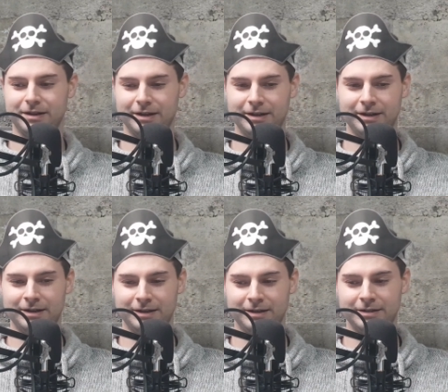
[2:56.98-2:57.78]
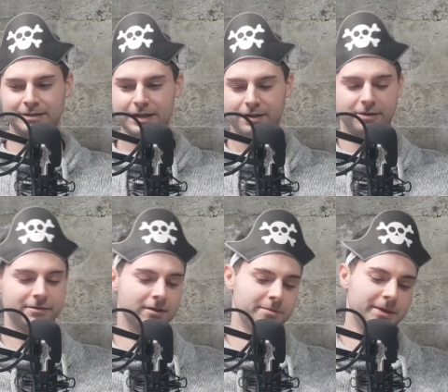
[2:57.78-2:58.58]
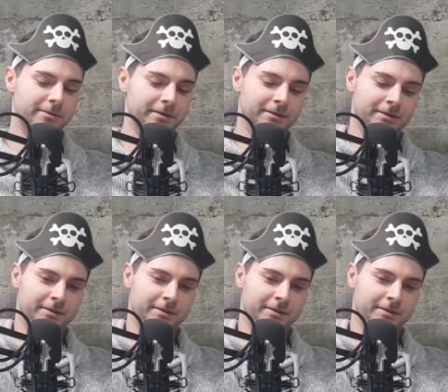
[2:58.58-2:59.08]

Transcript: Uh, yeah, go for it. Open that one.